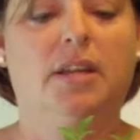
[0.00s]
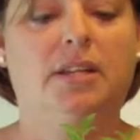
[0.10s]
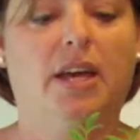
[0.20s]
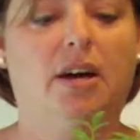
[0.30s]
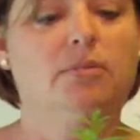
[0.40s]

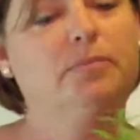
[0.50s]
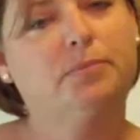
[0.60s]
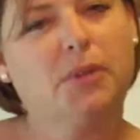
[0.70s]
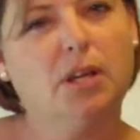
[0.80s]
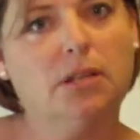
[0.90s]
Now,
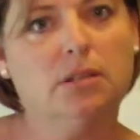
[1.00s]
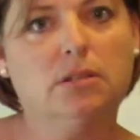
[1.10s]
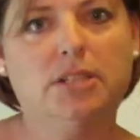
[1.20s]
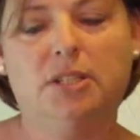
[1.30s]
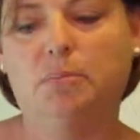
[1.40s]
a little
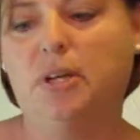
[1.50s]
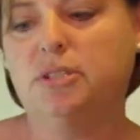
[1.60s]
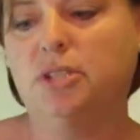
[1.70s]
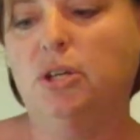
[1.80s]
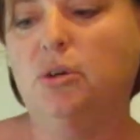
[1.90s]
tidbit
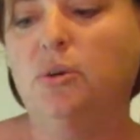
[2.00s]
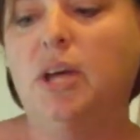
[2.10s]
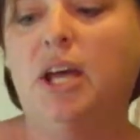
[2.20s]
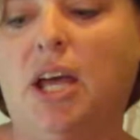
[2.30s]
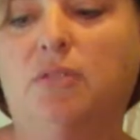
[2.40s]
too,
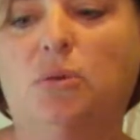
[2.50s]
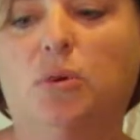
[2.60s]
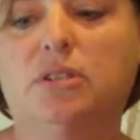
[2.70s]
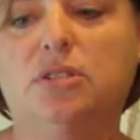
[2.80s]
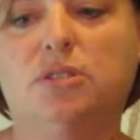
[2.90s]
if you
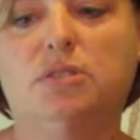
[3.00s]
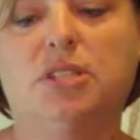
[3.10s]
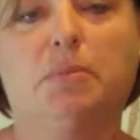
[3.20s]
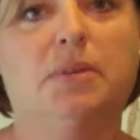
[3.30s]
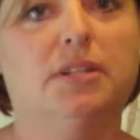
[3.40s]
wanted to do
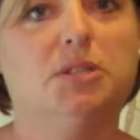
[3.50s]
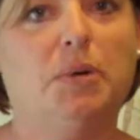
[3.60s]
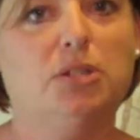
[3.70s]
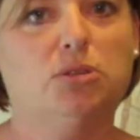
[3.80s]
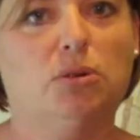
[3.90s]
something
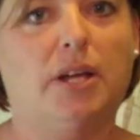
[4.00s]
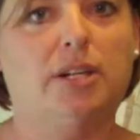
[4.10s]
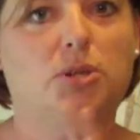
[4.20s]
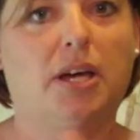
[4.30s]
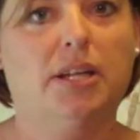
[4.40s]
special
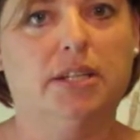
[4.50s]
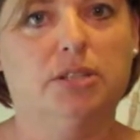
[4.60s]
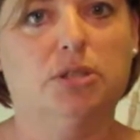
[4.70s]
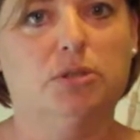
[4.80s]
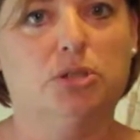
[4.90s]
like train it
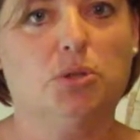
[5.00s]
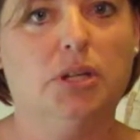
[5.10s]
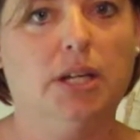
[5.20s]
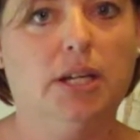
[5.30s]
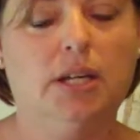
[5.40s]
into a
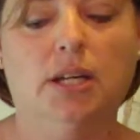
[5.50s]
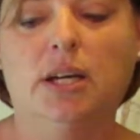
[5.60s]
tree,